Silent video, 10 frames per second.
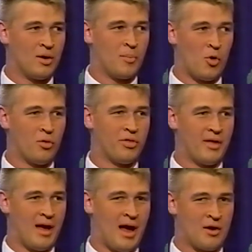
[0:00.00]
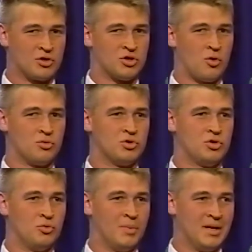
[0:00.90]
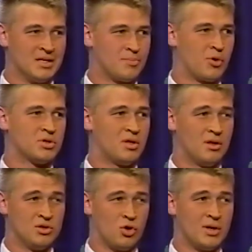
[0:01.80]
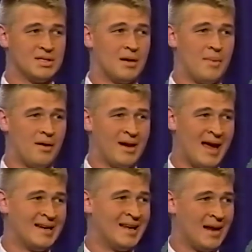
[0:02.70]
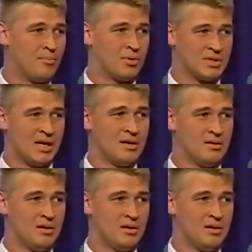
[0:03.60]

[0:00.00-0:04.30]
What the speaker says: Both are shown to be dispersed to the joints at about 98%.